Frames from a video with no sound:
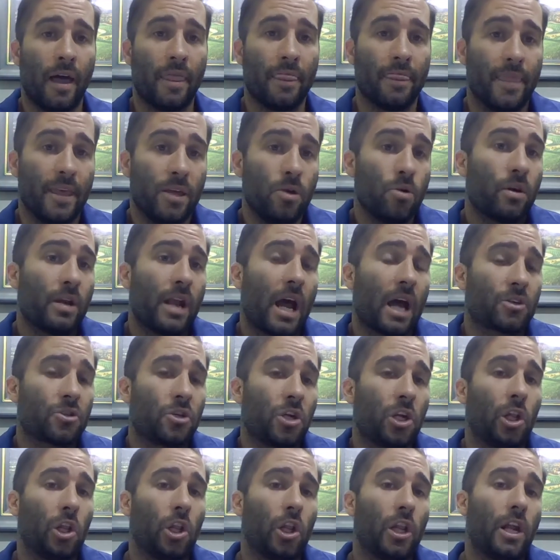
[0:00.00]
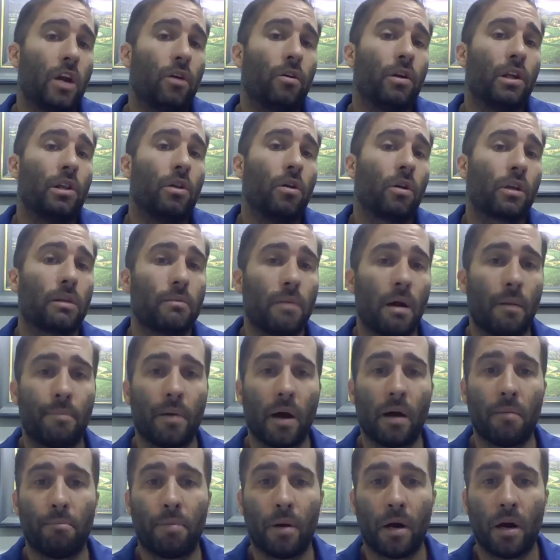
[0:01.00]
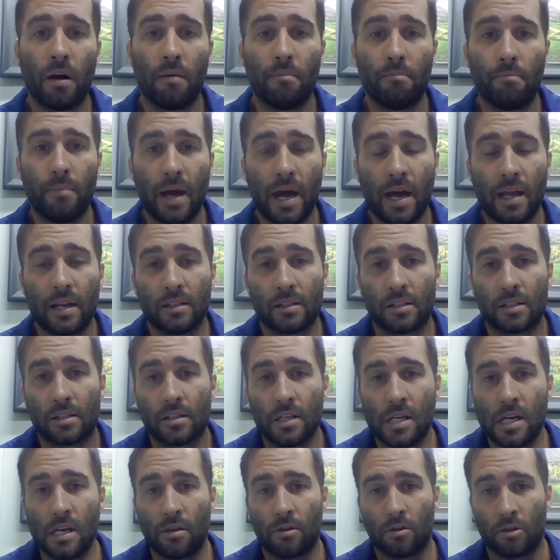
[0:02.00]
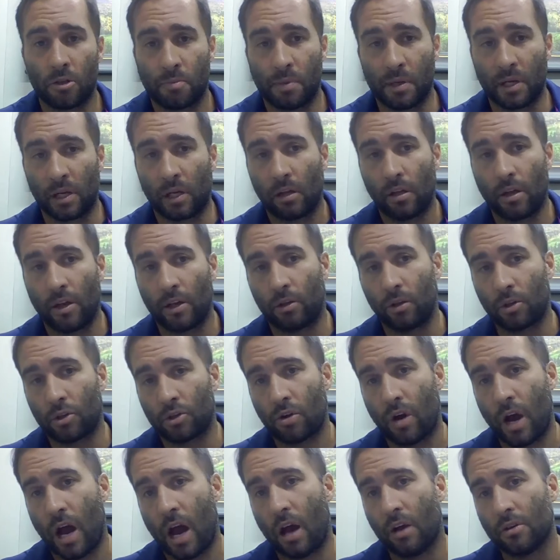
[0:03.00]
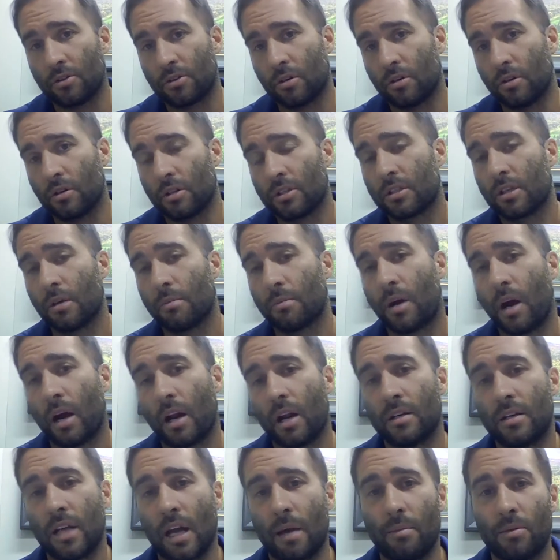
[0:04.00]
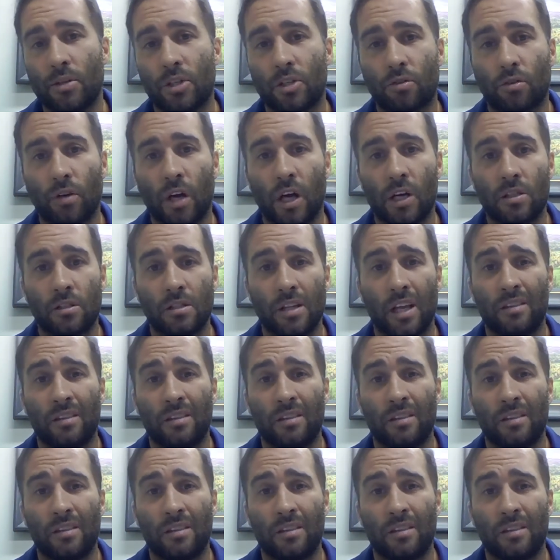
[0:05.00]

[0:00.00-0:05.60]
that you can actually literally look them up on PubMed and see that there's been clinical trials or some kind of demonstration